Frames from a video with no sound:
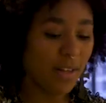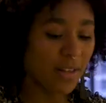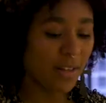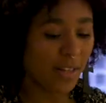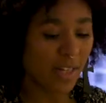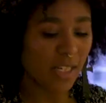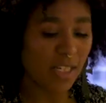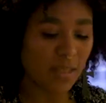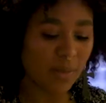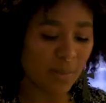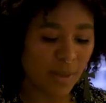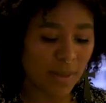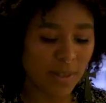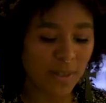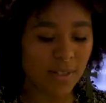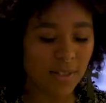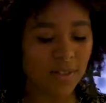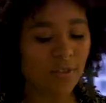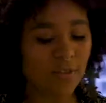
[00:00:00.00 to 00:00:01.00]
the
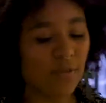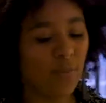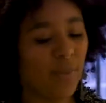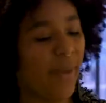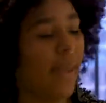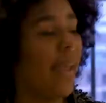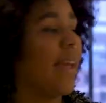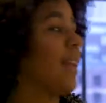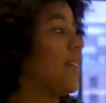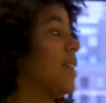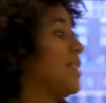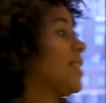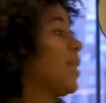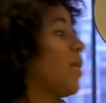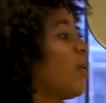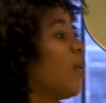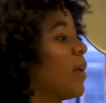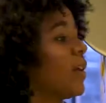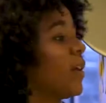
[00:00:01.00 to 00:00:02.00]
expensive paints.
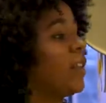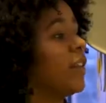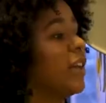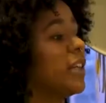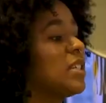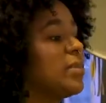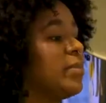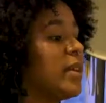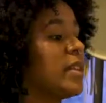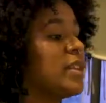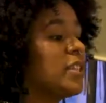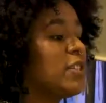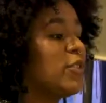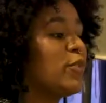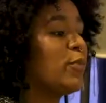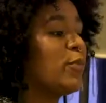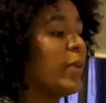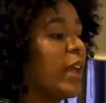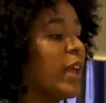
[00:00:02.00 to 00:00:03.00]
They wanted the
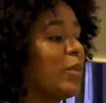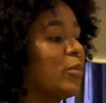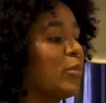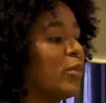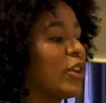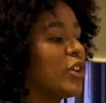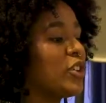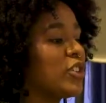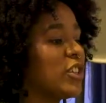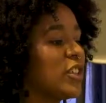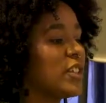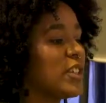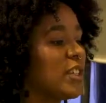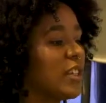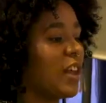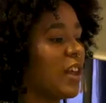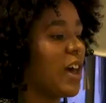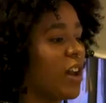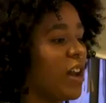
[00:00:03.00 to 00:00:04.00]
expensive paint
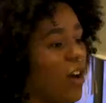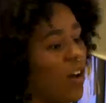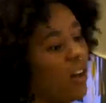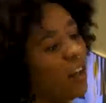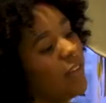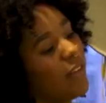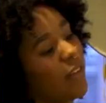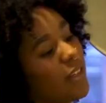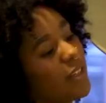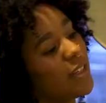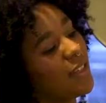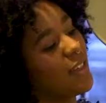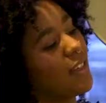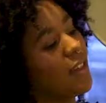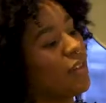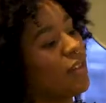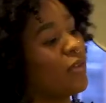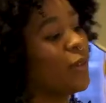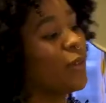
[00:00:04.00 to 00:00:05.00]
brushes, and not all of us
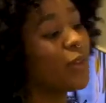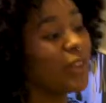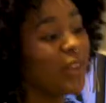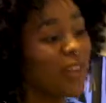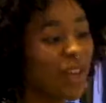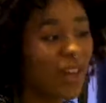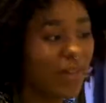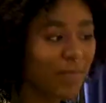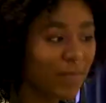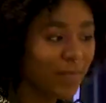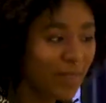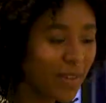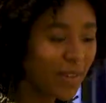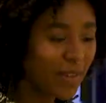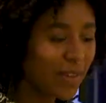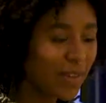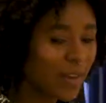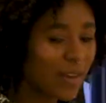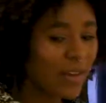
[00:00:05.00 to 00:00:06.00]
could afford that.
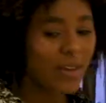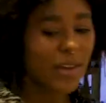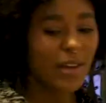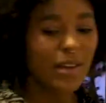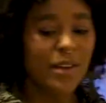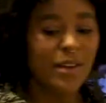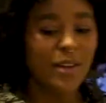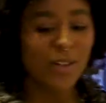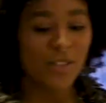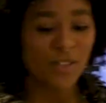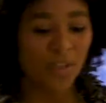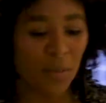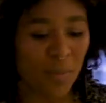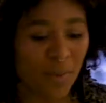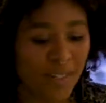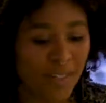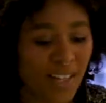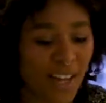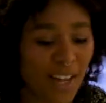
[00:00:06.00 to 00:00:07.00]

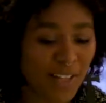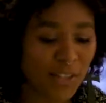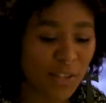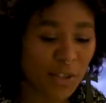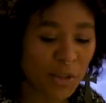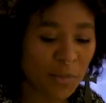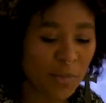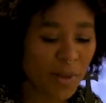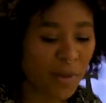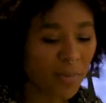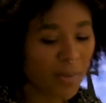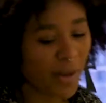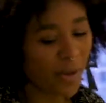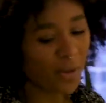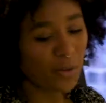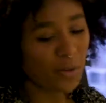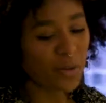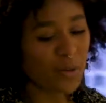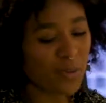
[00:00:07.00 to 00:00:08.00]
So my dad took me to
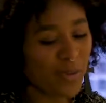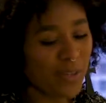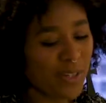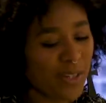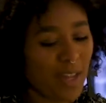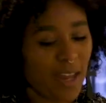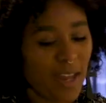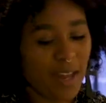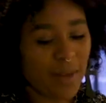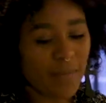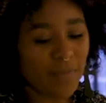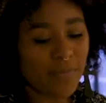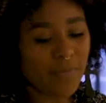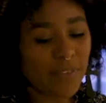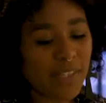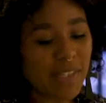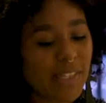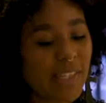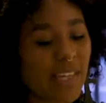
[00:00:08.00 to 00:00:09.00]
Michael's one day,
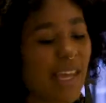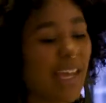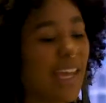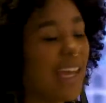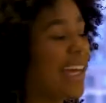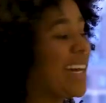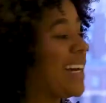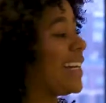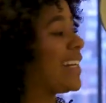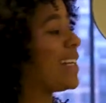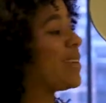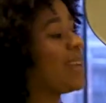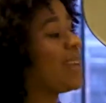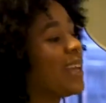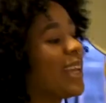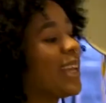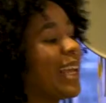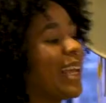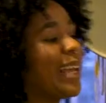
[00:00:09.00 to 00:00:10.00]
and
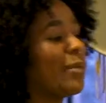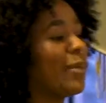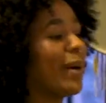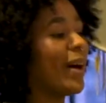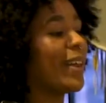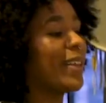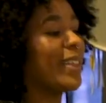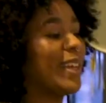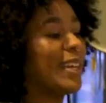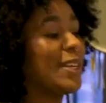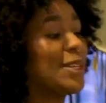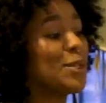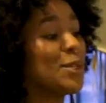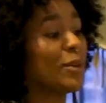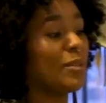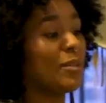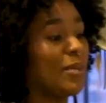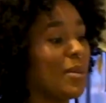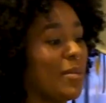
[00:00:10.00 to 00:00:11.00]
he bought the
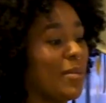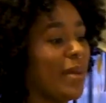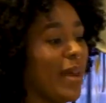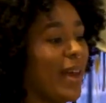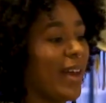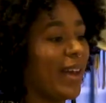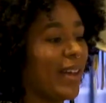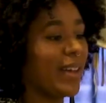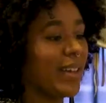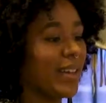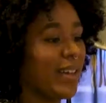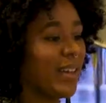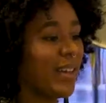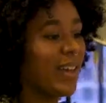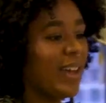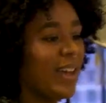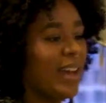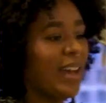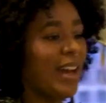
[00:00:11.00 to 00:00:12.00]
assortment pack.
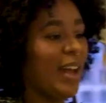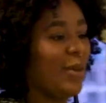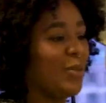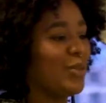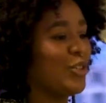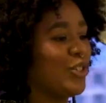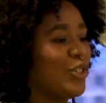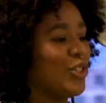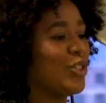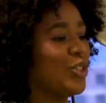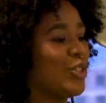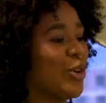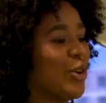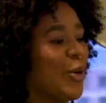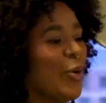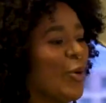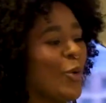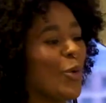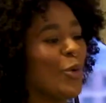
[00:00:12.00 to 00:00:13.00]
And I was just
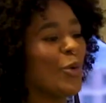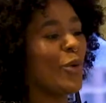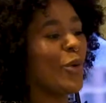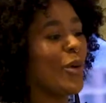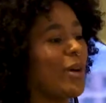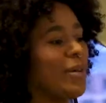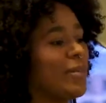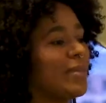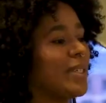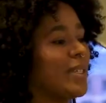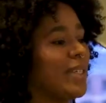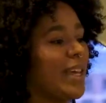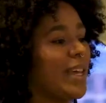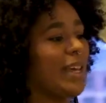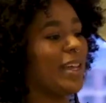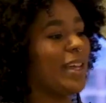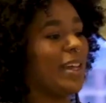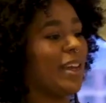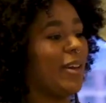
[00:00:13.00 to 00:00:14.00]
so
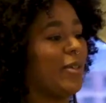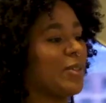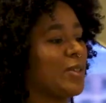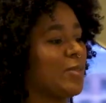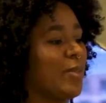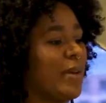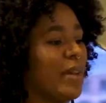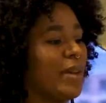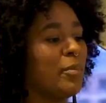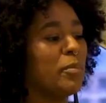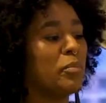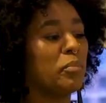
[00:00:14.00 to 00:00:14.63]
upset, and I was being a